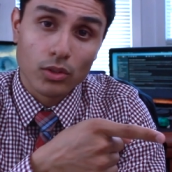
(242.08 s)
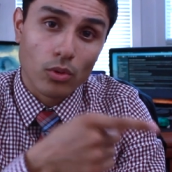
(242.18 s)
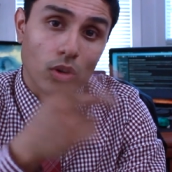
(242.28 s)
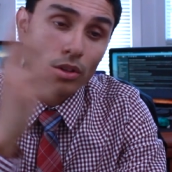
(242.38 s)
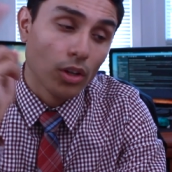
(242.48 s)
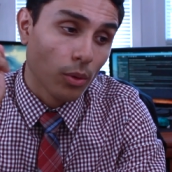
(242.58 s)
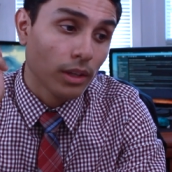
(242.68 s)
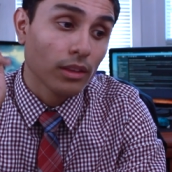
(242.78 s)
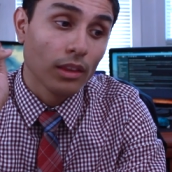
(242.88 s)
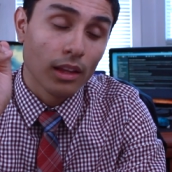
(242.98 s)
is wrong,
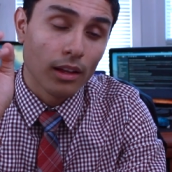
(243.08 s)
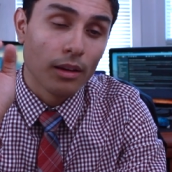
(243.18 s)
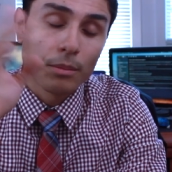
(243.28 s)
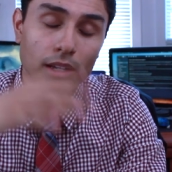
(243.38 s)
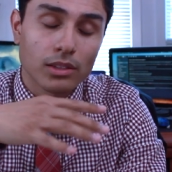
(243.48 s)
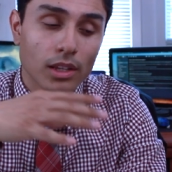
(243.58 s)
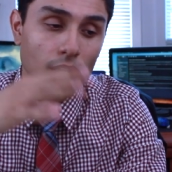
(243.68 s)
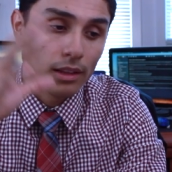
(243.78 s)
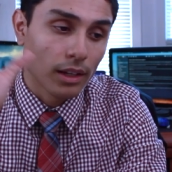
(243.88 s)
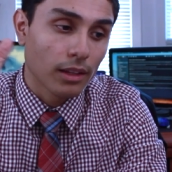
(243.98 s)
knowing, I'm not
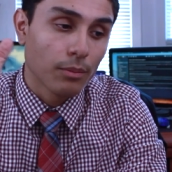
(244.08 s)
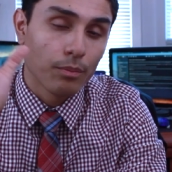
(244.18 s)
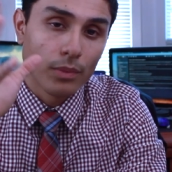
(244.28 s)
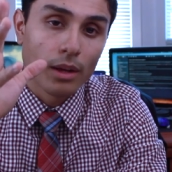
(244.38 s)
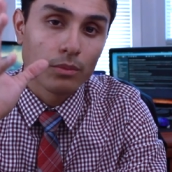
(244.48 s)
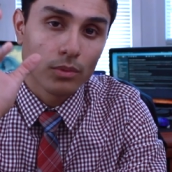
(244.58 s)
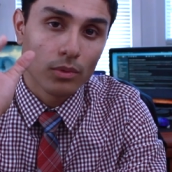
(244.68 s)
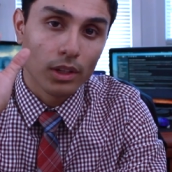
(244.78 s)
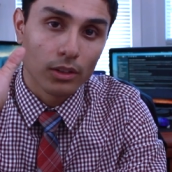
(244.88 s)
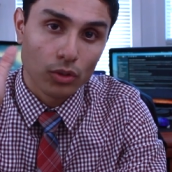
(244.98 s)
saying like, I'm
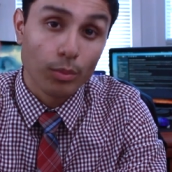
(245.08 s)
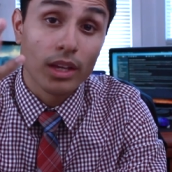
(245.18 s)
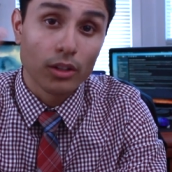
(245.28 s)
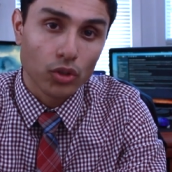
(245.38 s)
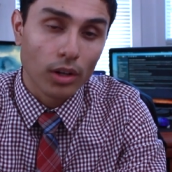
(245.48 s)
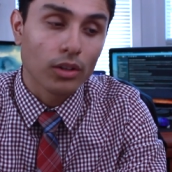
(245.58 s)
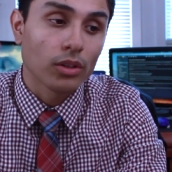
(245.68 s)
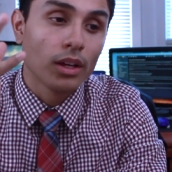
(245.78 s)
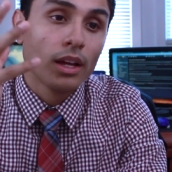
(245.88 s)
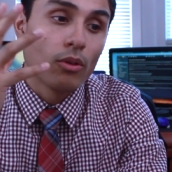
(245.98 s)
like being a
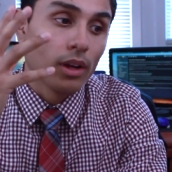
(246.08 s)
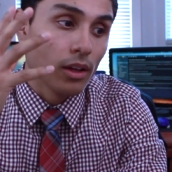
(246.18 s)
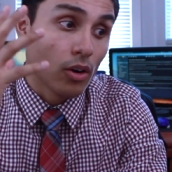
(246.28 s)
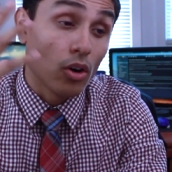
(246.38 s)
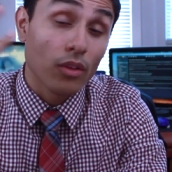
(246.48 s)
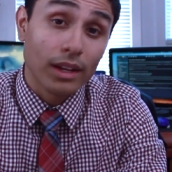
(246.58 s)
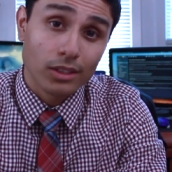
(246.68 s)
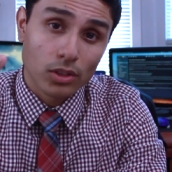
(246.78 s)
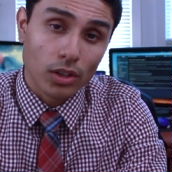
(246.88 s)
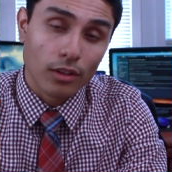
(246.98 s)
drunkard, right, all
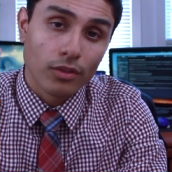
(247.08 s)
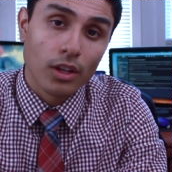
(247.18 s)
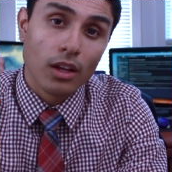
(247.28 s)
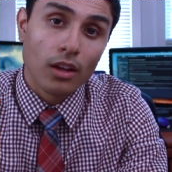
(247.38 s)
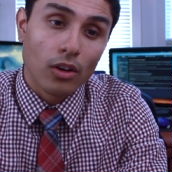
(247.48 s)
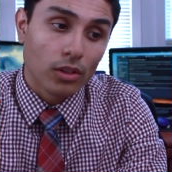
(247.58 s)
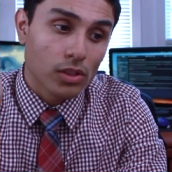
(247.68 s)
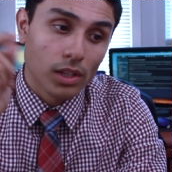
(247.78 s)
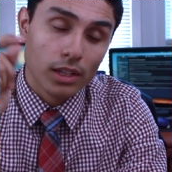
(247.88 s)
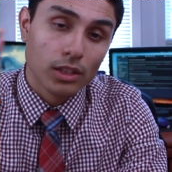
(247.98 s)
that stuff,
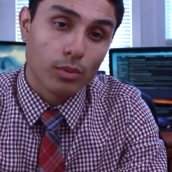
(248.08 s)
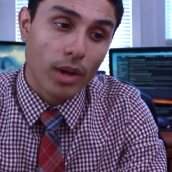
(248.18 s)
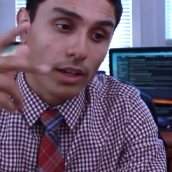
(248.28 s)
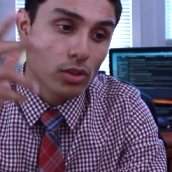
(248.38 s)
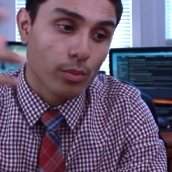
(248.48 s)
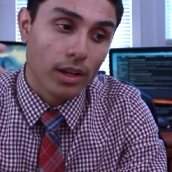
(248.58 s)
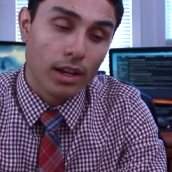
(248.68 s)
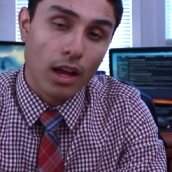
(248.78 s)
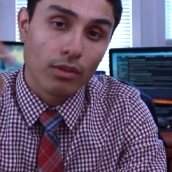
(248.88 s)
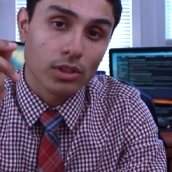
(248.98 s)
sins,
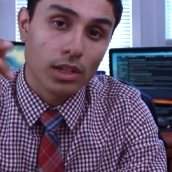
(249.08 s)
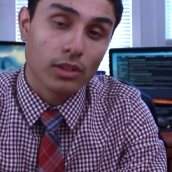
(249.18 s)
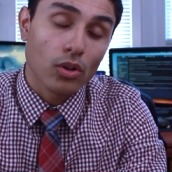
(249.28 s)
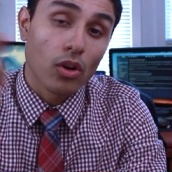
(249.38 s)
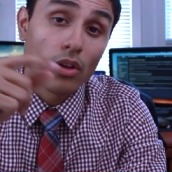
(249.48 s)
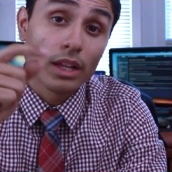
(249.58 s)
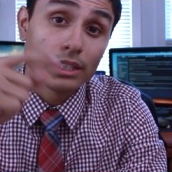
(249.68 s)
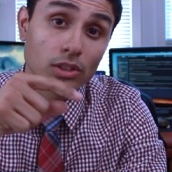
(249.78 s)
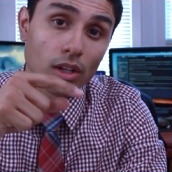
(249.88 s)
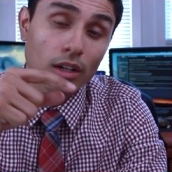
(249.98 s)
masturbating, having sex, all
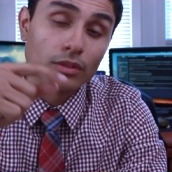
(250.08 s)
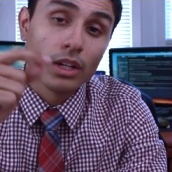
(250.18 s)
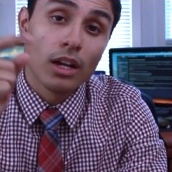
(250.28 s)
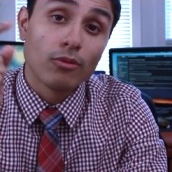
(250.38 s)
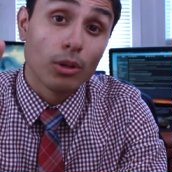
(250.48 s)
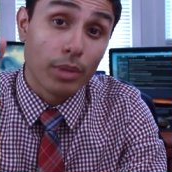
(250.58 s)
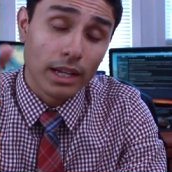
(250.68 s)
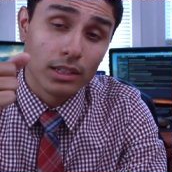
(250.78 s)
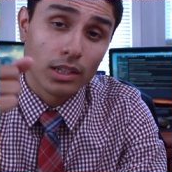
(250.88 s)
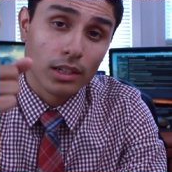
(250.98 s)
that stuff.
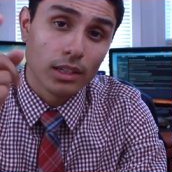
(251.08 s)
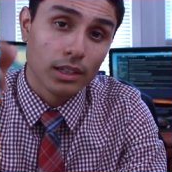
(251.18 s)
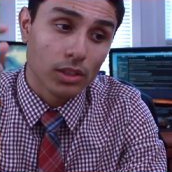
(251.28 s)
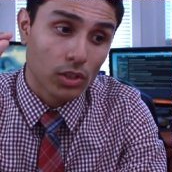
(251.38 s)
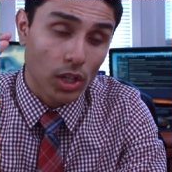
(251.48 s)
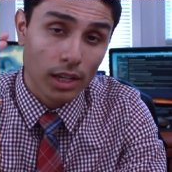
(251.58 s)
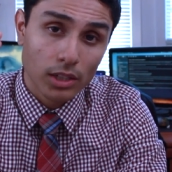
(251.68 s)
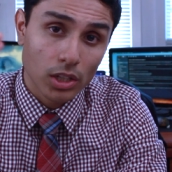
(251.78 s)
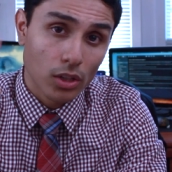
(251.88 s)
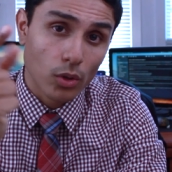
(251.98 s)
Repenting is
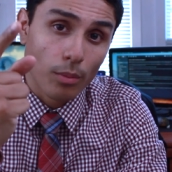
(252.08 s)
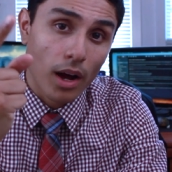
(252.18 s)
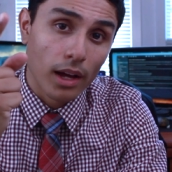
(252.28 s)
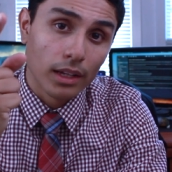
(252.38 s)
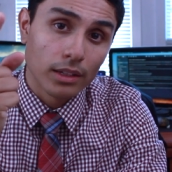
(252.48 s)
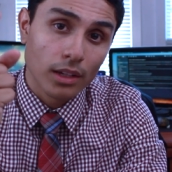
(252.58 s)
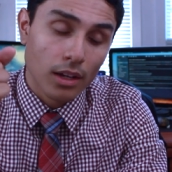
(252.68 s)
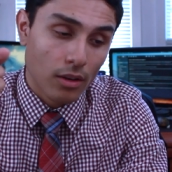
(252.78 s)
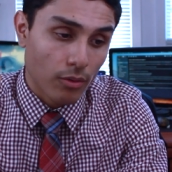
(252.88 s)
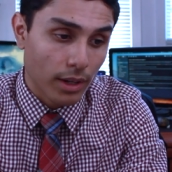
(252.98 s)
changing your mind,
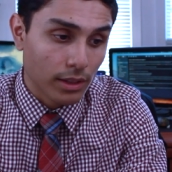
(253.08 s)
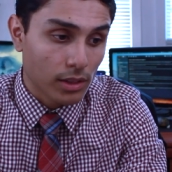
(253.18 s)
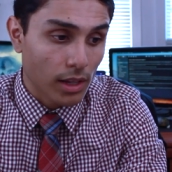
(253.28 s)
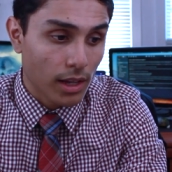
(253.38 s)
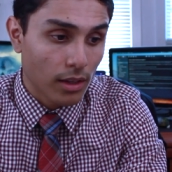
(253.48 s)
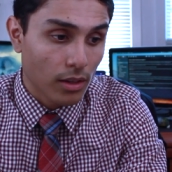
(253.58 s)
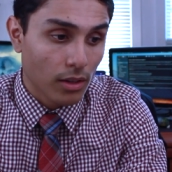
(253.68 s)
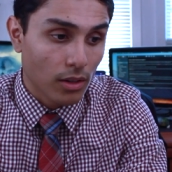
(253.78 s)
right, and saying,